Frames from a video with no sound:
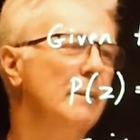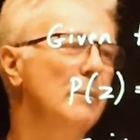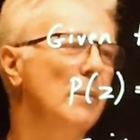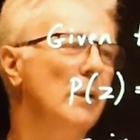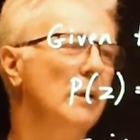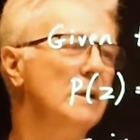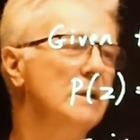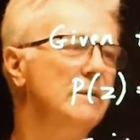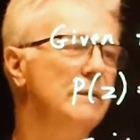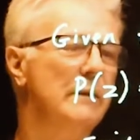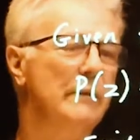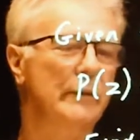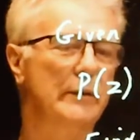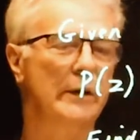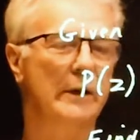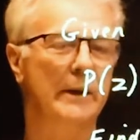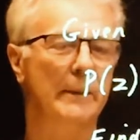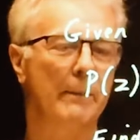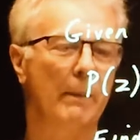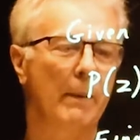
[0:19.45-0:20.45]
minus
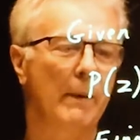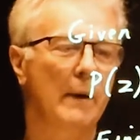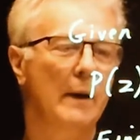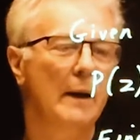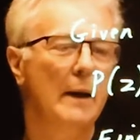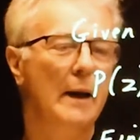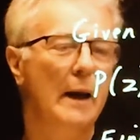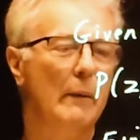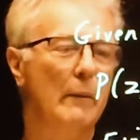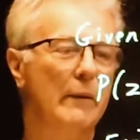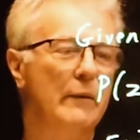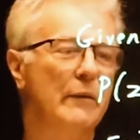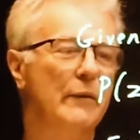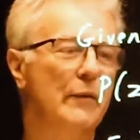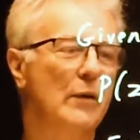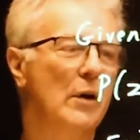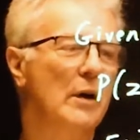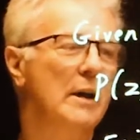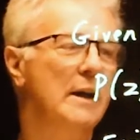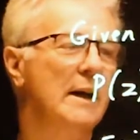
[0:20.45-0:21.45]
15. We have to
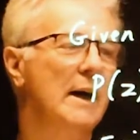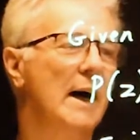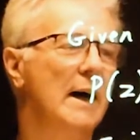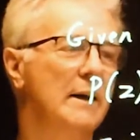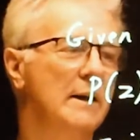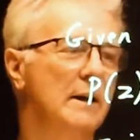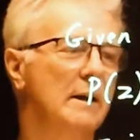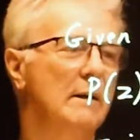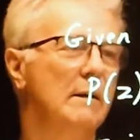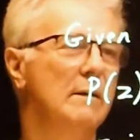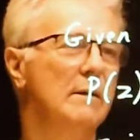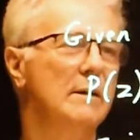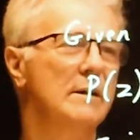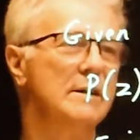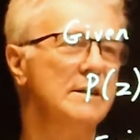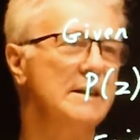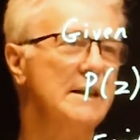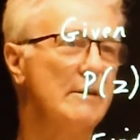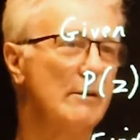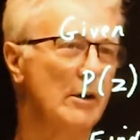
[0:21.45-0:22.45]
find the other
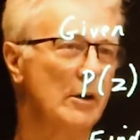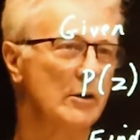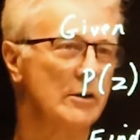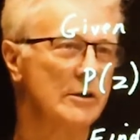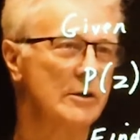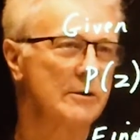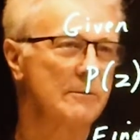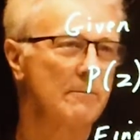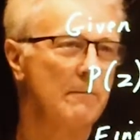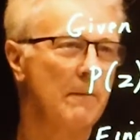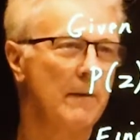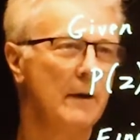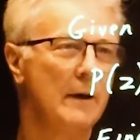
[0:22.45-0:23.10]
zeros.